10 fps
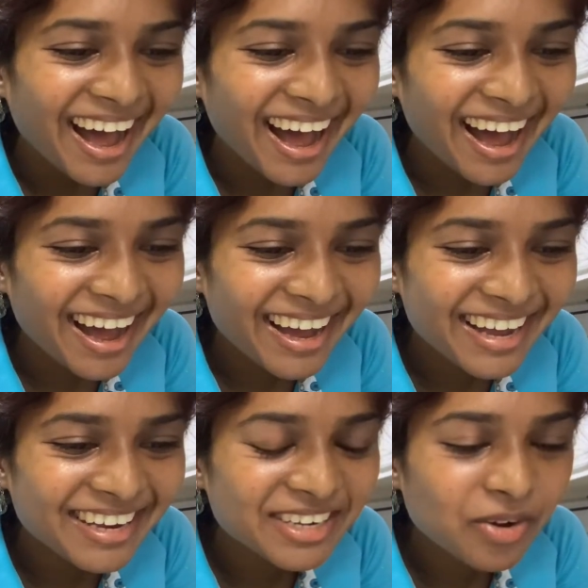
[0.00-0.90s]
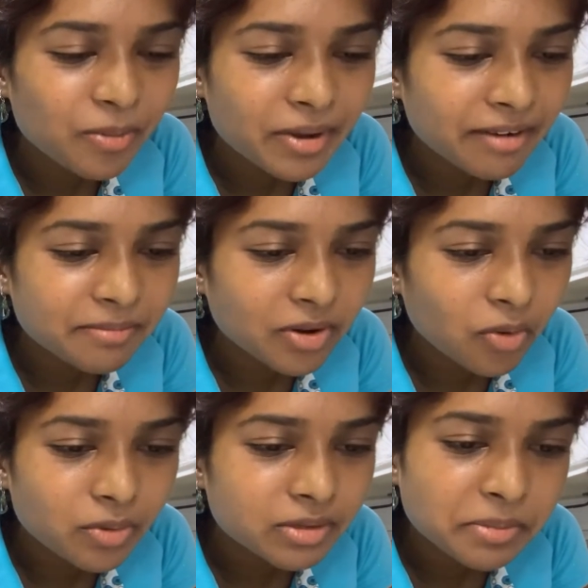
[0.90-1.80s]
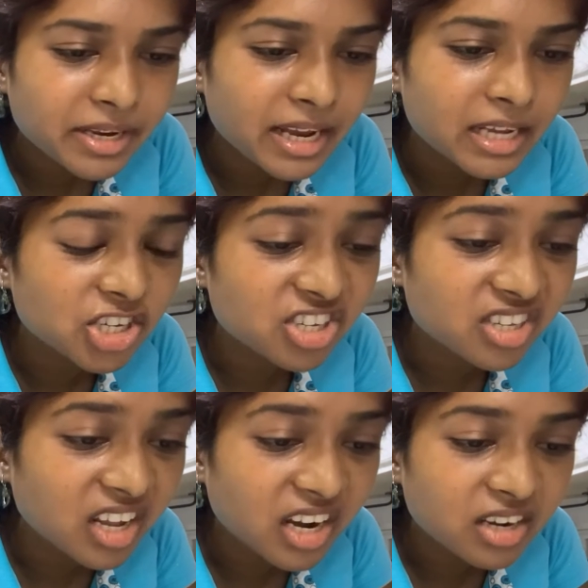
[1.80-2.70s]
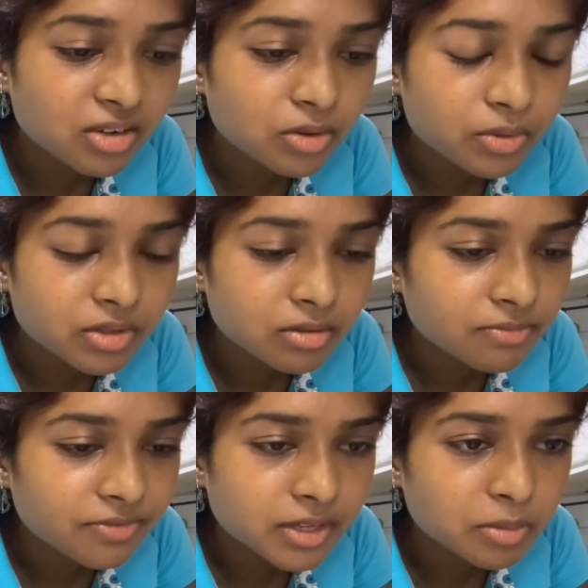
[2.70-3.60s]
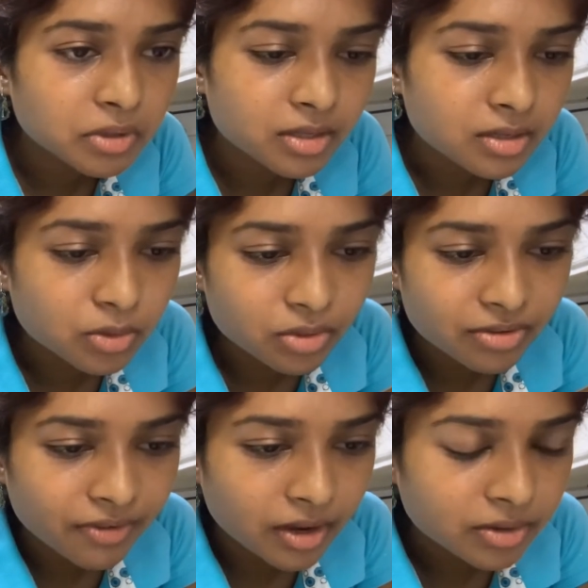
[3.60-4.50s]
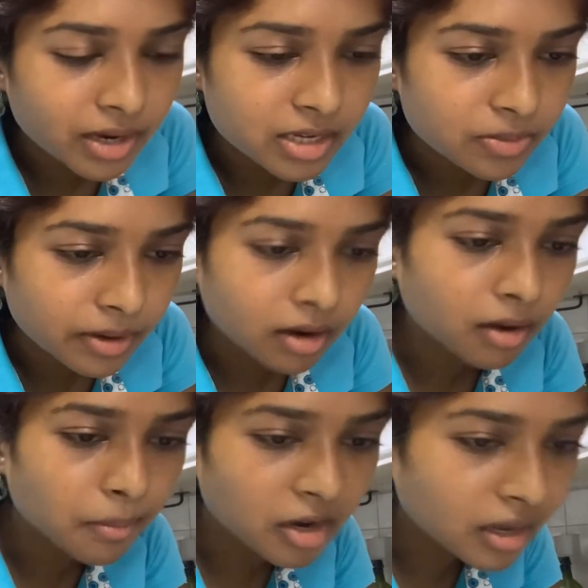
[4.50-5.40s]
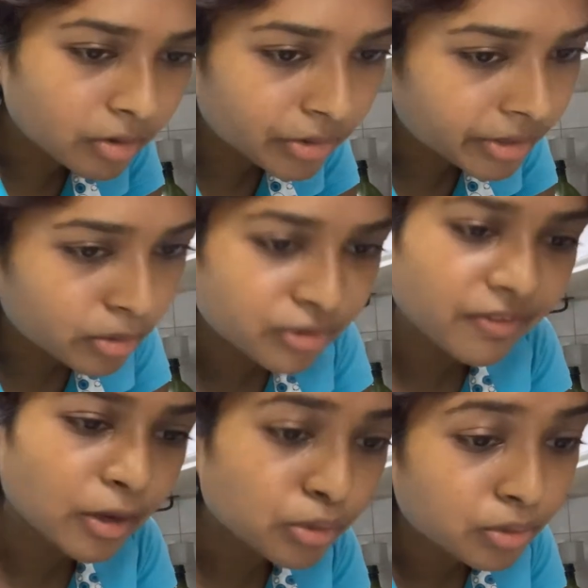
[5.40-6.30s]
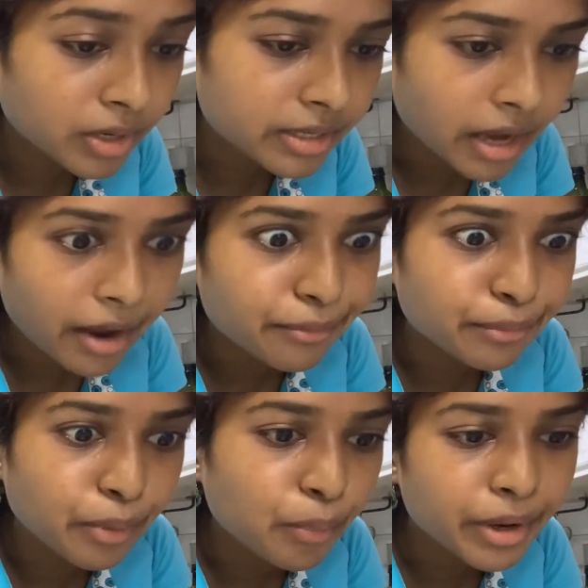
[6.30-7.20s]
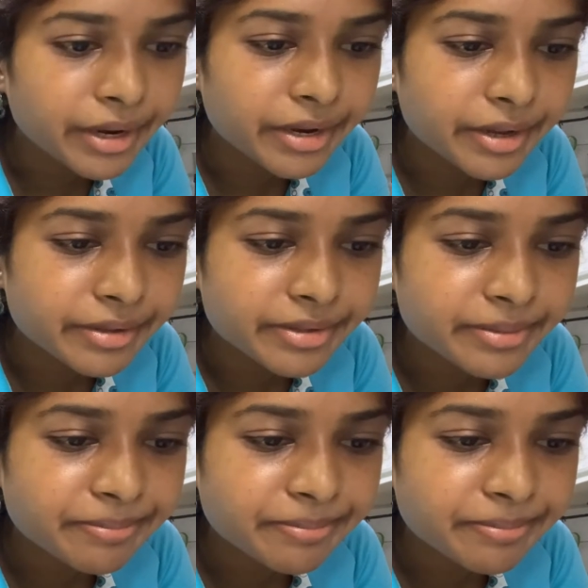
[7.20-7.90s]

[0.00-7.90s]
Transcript: hi no but I've always been here it's just that I don't know Facebook doesn't notify you guys when I come online or they notify you too late I don't know what it is